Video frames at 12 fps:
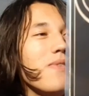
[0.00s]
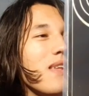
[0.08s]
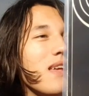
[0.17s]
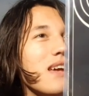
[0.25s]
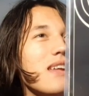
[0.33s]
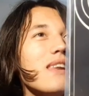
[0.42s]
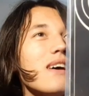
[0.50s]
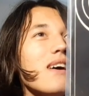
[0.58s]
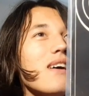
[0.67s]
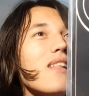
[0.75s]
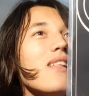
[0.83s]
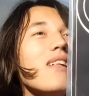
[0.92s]
and
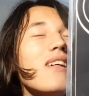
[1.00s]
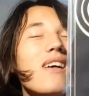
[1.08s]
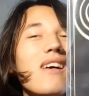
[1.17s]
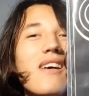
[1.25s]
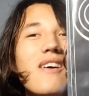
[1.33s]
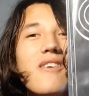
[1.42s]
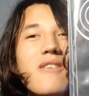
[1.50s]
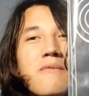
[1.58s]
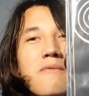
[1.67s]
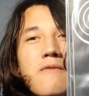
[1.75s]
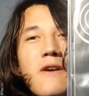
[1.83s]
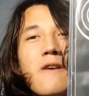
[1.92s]

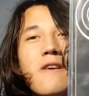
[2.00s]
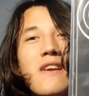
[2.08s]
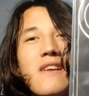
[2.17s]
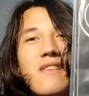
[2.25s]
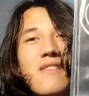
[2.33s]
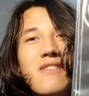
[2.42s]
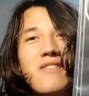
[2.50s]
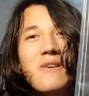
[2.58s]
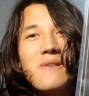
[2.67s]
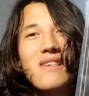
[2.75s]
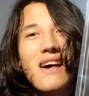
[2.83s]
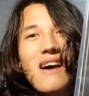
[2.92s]
very
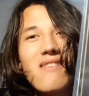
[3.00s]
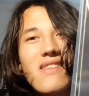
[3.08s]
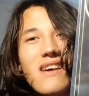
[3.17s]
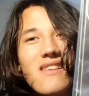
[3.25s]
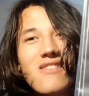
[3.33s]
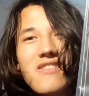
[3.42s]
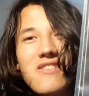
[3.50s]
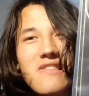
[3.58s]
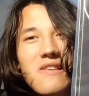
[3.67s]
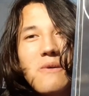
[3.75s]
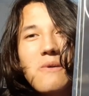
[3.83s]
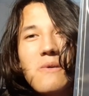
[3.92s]
stoked to have that. It's just
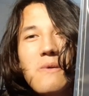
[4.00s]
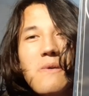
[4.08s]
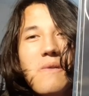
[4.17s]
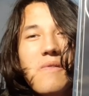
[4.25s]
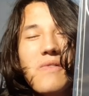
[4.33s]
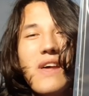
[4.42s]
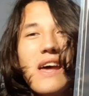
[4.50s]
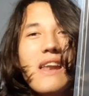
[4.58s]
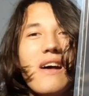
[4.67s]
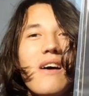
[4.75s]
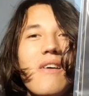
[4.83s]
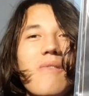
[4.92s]
so cool. And
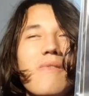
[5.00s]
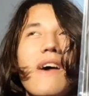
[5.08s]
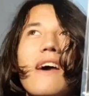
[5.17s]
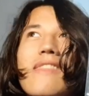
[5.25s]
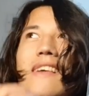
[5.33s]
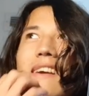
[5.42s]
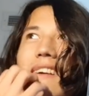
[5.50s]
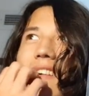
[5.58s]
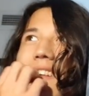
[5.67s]
I think